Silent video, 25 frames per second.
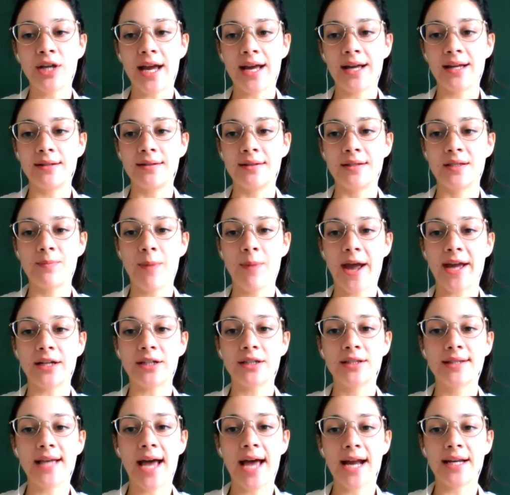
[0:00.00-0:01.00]
and
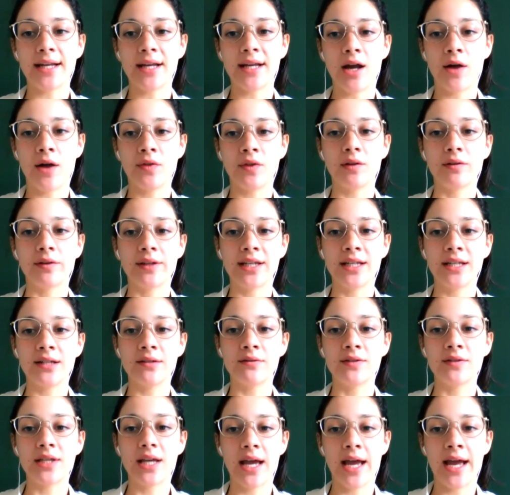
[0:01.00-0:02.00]
spiders hiding on the
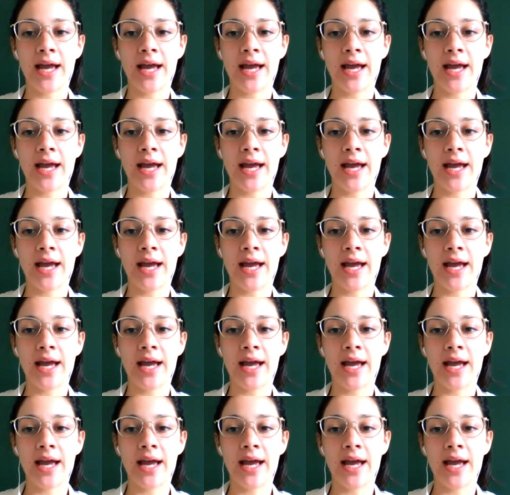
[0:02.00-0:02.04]
leaves